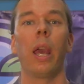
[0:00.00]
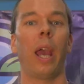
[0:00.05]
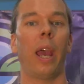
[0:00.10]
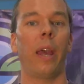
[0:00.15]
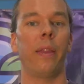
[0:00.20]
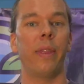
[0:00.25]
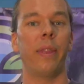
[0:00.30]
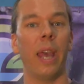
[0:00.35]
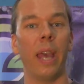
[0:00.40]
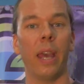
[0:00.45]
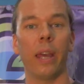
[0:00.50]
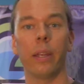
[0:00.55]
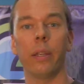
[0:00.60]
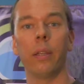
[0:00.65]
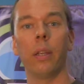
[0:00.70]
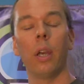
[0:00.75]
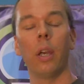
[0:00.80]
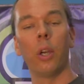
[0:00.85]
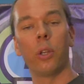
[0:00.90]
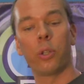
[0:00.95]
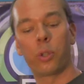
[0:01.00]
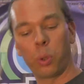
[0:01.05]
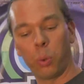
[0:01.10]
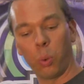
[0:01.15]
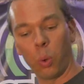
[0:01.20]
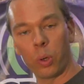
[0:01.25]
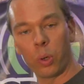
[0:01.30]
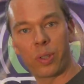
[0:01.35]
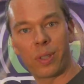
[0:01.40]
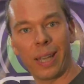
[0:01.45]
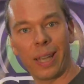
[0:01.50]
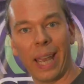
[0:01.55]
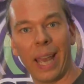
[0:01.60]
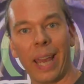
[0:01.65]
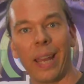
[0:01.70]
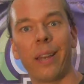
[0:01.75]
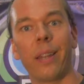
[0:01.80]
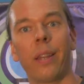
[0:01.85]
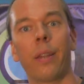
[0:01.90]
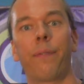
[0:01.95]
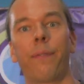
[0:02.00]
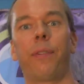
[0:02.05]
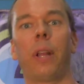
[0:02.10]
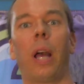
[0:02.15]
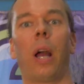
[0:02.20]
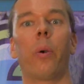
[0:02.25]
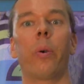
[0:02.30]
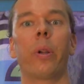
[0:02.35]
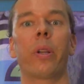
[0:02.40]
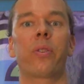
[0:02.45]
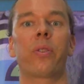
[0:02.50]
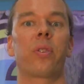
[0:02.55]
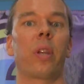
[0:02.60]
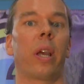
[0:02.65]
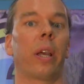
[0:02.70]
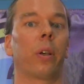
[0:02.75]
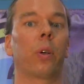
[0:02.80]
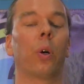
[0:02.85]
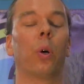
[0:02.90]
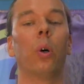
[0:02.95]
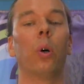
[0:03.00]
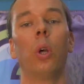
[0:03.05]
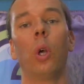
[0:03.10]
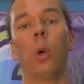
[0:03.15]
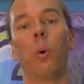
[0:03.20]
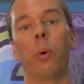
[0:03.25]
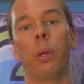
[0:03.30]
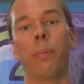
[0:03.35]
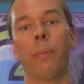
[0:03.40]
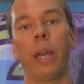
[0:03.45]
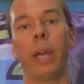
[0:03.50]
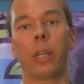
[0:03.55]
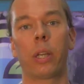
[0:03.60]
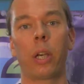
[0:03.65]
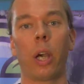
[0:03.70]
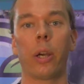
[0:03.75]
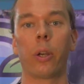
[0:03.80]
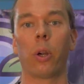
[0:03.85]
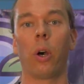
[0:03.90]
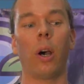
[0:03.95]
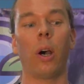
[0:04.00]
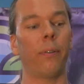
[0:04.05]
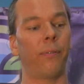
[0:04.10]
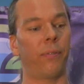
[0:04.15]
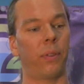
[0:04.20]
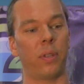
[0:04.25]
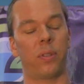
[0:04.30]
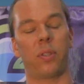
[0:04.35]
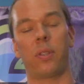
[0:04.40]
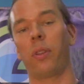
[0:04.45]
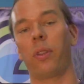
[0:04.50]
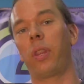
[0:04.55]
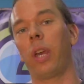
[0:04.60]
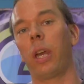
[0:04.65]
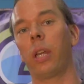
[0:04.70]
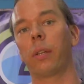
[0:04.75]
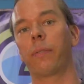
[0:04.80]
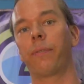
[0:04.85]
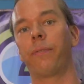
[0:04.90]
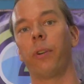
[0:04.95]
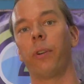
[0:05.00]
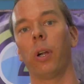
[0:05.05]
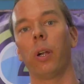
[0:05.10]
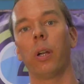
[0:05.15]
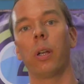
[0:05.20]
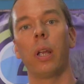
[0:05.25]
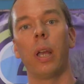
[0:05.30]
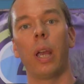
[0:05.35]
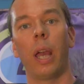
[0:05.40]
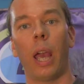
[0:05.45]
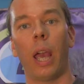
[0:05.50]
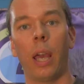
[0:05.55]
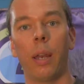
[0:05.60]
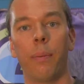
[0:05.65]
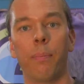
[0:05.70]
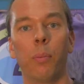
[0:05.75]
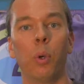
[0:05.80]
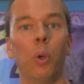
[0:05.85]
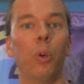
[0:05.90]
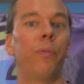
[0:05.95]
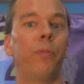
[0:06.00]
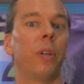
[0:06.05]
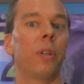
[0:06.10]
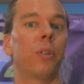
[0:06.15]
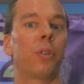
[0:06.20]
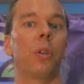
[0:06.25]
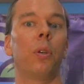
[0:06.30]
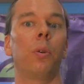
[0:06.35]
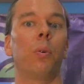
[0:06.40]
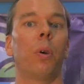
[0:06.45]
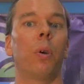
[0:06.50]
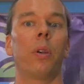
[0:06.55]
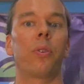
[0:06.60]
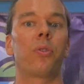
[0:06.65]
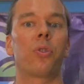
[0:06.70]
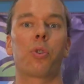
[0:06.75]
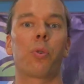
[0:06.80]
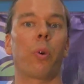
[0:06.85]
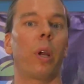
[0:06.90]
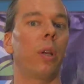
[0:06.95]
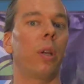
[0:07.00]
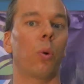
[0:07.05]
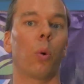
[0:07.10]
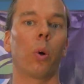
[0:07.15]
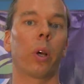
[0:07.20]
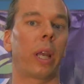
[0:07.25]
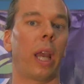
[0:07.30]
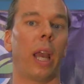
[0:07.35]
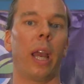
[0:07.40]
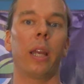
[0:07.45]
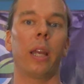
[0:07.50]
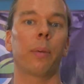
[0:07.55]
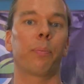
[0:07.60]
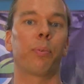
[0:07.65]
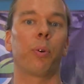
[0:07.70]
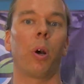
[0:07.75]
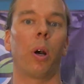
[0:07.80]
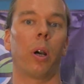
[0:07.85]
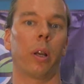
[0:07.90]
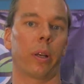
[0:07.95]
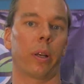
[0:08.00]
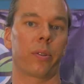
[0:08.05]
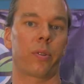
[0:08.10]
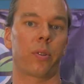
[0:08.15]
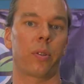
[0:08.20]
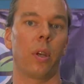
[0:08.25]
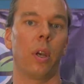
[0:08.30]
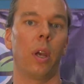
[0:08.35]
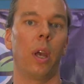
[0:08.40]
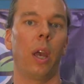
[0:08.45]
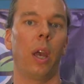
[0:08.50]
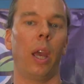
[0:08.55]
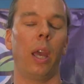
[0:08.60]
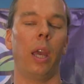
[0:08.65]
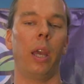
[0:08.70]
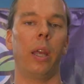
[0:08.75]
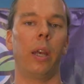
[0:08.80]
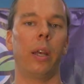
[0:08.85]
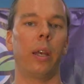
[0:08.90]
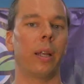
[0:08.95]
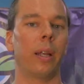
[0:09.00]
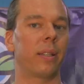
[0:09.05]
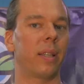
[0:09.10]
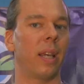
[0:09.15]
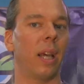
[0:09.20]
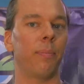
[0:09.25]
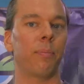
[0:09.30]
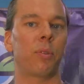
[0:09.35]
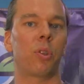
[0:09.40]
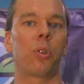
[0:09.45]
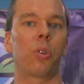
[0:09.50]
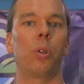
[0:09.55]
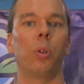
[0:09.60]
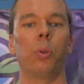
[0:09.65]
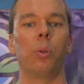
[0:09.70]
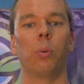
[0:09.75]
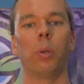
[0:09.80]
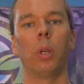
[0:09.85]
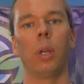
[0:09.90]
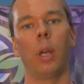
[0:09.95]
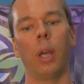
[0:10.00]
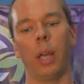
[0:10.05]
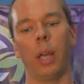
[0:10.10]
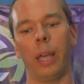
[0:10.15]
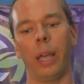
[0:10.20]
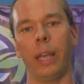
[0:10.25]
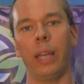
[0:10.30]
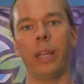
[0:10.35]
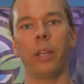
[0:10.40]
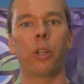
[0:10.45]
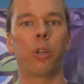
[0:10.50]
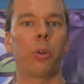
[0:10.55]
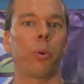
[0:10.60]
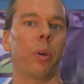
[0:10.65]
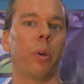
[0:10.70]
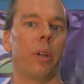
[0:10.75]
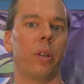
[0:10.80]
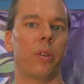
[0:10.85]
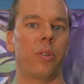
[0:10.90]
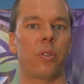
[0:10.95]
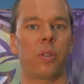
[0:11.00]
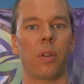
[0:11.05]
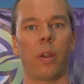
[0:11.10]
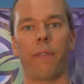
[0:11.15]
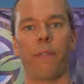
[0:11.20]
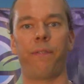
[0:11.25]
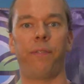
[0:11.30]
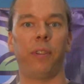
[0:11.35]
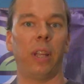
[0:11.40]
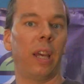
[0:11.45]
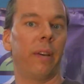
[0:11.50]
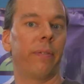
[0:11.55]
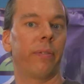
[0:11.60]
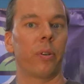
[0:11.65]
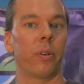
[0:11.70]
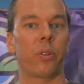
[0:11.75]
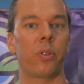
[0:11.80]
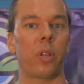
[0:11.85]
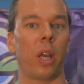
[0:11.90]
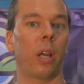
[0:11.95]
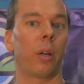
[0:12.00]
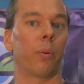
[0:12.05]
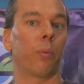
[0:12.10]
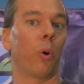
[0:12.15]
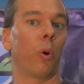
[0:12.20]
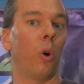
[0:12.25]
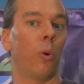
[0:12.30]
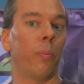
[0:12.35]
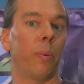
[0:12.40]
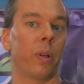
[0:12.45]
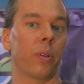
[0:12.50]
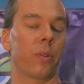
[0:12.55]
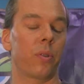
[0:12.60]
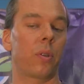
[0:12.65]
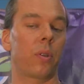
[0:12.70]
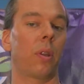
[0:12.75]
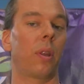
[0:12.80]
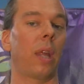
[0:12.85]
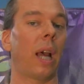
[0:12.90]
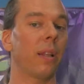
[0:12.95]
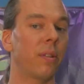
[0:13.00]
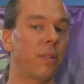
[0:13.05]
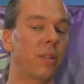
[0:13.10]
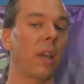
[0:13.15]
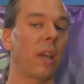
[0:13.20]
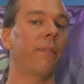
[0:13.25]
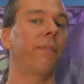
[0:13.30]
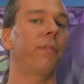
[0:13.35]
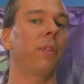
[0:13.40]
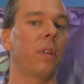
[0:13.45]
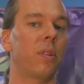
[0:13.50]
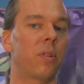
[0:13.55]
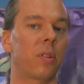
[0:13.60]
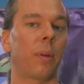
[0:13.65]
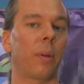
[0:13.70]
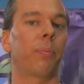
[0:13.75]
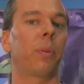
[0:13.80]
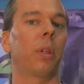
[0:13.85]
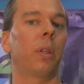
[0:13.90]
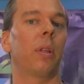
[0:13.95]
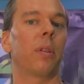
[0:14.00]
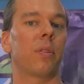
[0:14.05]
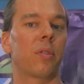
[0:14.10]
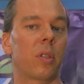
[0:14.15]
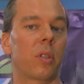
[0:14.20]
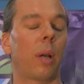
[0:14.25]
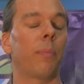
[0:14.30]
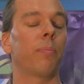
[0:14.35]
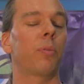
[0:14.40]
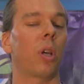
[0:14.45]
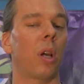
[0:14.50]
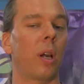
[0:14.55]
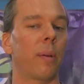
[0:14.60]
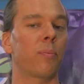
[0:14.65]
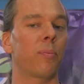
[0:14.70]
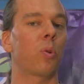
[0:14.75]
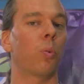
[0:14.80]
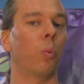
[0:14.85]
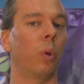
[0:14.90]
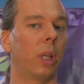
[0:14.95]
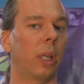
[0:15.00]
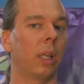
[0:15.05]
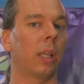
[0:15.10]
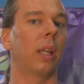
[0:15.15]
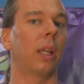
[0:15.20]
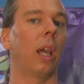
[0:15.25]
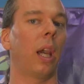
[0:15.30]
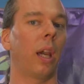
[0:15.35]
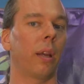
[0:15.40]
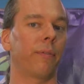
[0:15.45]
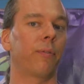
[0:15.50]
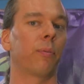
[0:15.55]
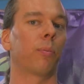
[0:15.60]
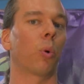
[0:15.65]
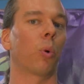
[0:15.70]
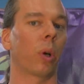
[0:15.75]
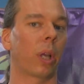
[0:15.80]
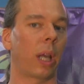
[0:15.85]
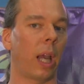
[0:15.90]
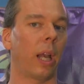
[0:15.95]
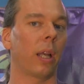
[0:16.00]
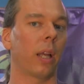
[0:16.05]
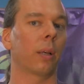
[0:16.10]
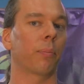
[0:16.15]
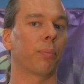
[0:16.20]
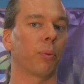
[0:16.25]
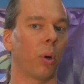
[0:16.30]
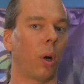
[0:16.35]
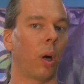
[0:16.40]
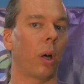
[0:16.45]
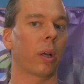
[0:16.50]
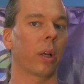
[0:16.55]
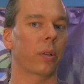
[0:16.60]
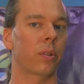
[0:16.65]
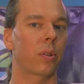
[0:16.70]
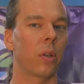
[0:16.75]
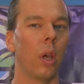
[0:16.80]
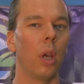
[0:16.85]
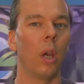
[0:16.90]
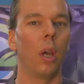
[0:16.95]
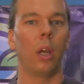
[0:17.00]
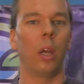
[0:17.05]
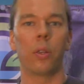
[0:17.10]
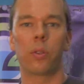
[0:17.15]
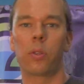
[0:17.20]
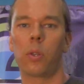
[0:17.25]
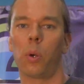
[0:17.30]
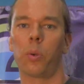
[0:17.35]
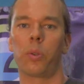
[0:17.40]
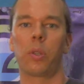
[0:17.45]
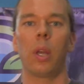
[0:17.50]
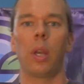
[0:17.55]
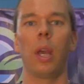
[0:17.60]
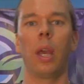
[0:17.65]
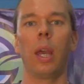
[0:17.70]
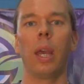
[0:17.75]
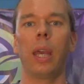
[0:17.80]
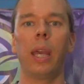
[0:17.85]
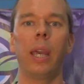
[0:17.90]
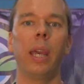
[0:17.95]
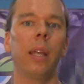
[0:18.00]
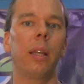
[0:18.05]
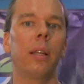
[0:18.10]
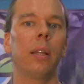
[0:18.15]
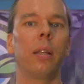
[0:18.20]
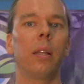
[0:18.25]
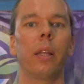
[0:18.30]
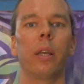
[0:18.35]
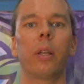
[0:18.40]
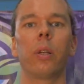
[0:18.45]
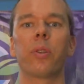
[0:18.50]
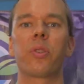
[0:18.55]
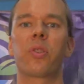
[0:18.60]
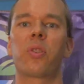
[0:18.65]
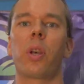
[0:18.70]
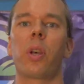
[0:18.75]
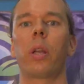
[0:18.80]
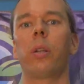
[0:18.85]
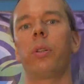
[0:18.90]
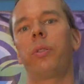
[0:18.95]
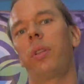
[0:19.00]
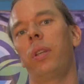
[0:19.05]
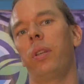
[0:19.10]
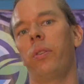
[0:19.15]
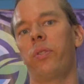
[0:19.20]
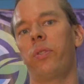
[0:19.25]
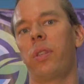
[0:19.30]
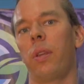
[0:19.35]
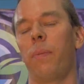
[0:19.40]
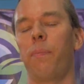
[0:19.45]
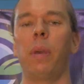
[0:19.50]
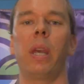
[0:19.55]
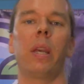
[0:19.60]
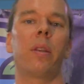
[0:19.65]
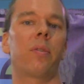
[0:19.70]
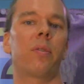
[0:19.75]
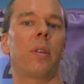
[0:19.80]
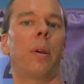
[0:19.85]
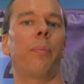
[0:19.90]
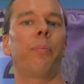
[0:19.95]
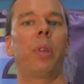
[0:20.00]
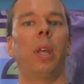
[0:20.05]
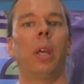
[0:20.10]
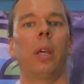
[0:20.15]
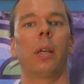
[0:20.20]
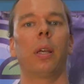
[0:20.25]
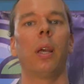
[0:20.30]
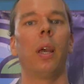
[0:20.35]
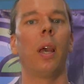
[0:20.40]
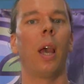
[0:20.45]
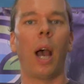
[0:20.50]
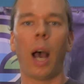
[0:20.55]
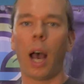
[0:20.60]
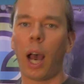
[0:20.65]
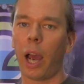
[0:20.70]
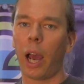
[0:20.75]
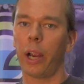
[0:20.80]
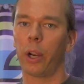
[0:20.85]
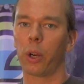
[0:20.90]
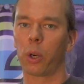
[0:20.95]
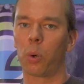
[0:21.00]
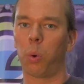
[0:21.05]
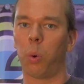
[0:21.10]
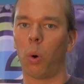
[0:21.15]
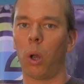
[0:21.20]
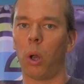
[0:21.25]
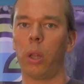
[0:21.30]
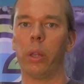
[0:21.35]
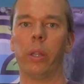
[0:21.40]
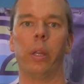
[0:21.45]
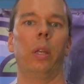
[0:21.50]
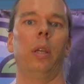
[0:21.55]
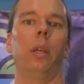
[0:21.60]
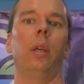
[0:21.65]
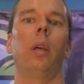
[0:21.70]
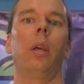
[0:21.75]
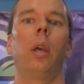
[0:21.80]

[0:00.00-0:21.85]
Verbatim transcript: And then towards the end of the flowering cycle, we might cut off the synthetic fert and move into straight organic products in an attempt to increase flavors and aromas. That's definitely something that sometimes we can get from organic products is those hidden little subtleties that make something higher quality.